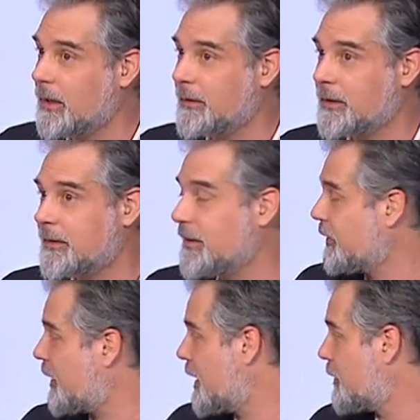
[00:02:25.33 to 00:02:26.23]
And the idea
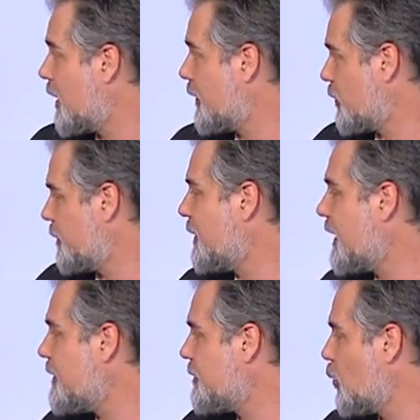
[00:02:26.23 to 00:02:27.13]
is to have a sort of
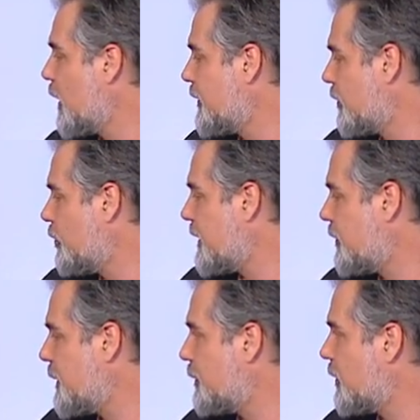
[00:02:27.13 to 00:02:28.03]
playful way to
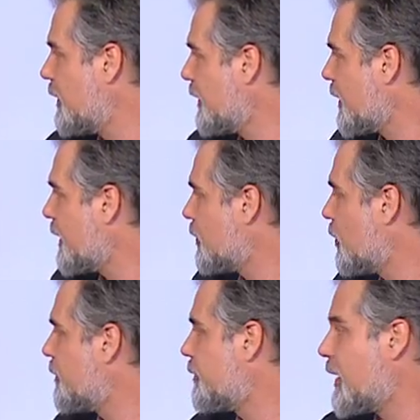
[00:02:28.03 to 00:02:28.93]
reach people. This guy is
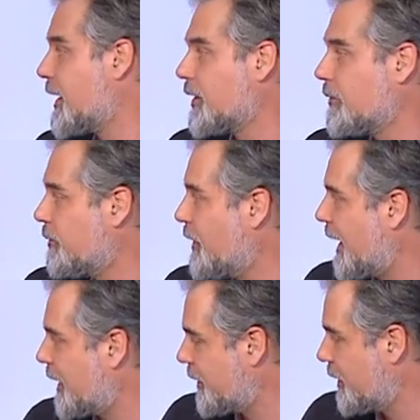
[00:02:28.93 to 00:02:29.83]
called Fred
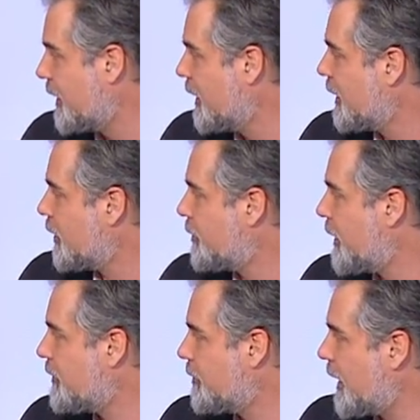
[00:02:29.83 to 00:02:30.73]
Fact. Now,
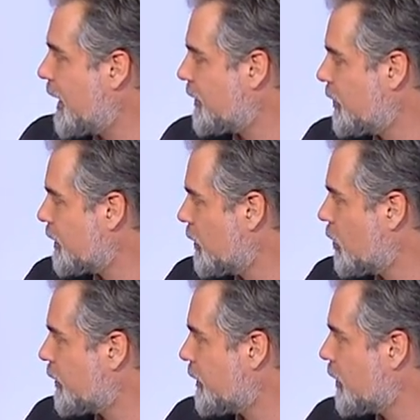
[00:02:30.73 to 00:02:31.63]
Fred Fact, during the
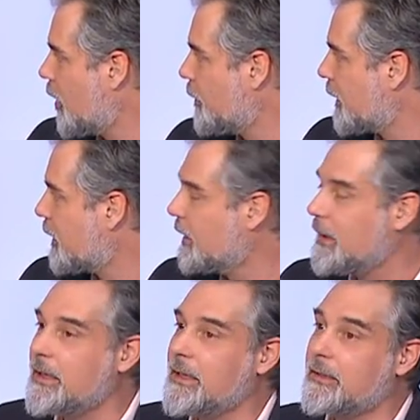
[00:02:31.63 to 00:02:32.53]
course of the comic,
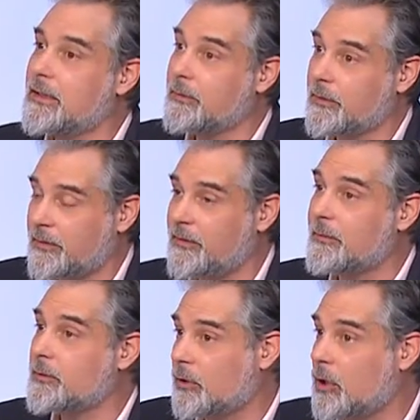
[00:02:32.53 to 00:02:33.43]
he gives us
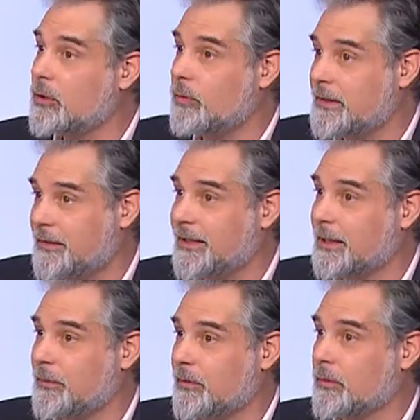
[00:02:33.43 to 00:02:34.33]
7 concrete
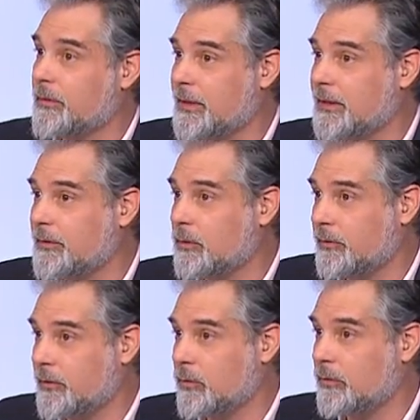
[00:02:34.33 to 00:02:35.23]
tips on things you
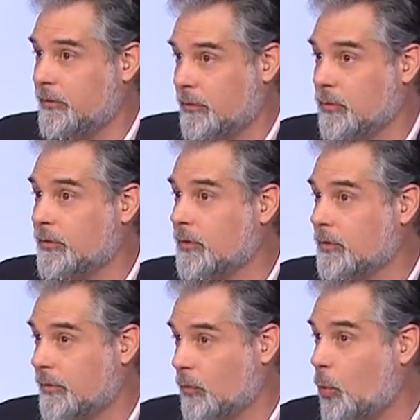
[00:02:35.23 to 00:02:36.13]
can do
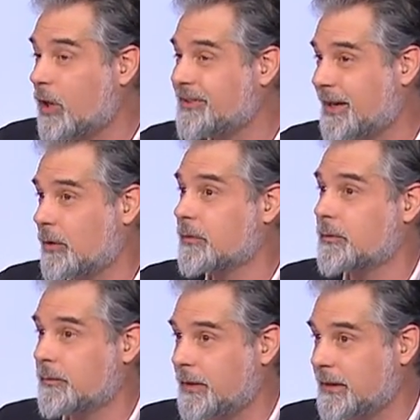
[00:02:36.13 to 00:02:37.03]
to watch out
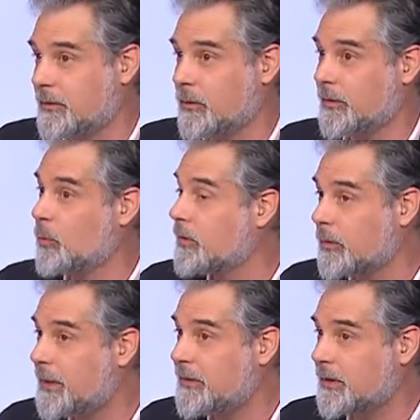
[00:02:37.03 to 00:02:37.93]
for fake news. Now, one of
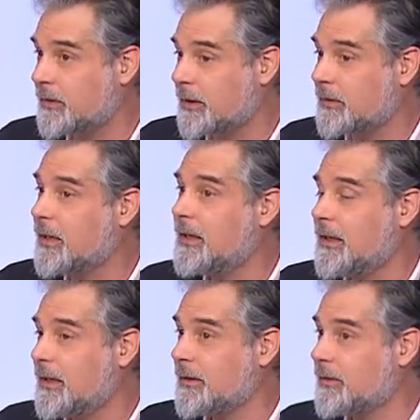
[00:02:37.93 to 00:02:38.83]
the basic things
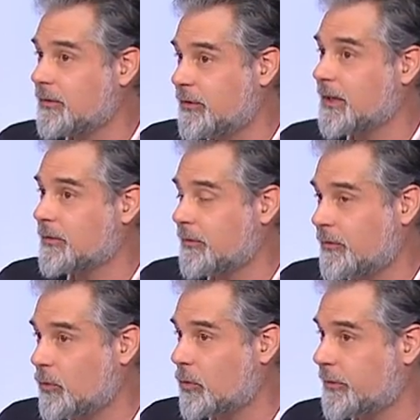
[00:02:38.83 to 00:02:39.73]
is check the
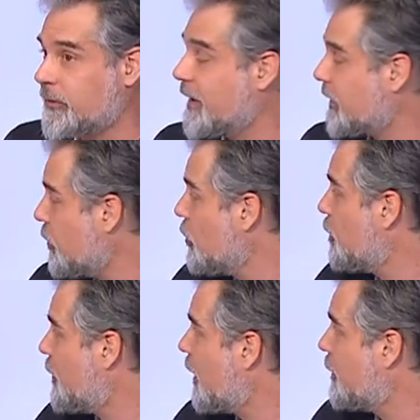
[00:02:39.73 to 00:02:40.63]
source. Check who
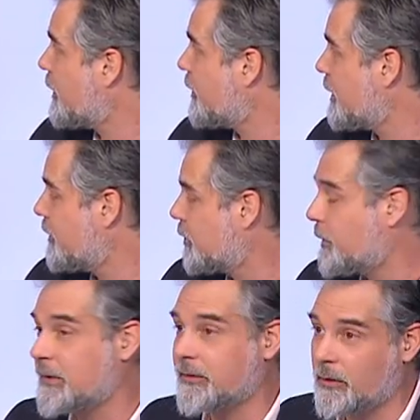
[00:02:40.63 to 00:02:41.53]
published the
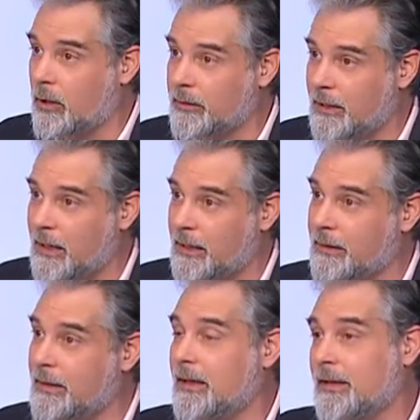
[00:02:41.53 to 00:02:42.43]
information
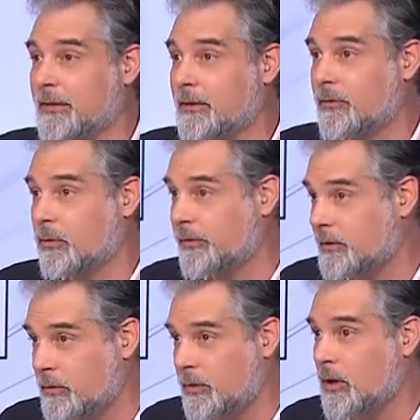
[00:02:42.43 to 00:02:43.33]
online. Is it a source that
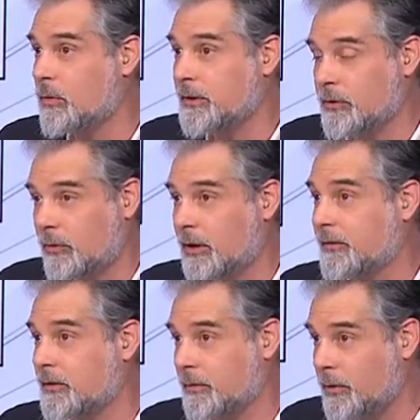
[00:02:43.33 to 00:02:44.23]
you know, that you
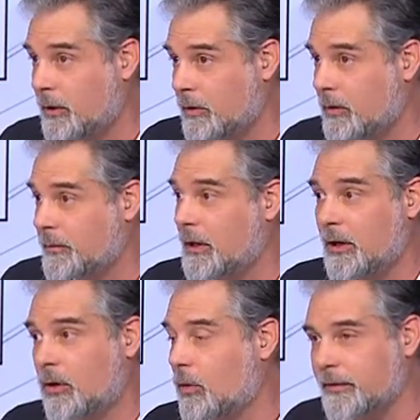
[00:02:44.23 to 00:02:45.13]
trust, that you've heard of,
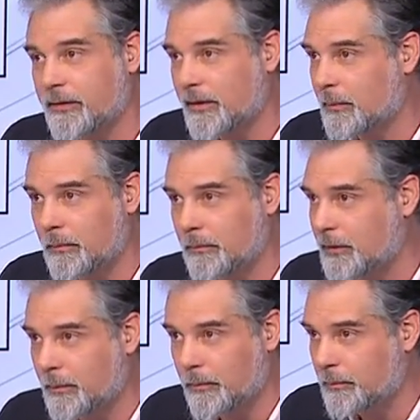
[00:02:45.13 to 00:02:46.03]
or is it some
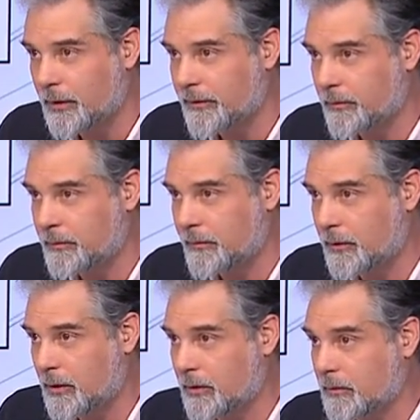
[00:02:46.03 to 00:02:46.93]
person you've never
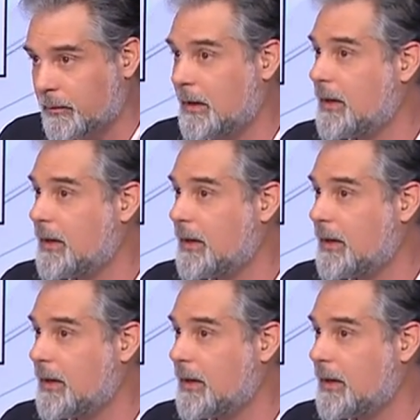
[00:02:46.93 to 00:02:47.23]
heard of?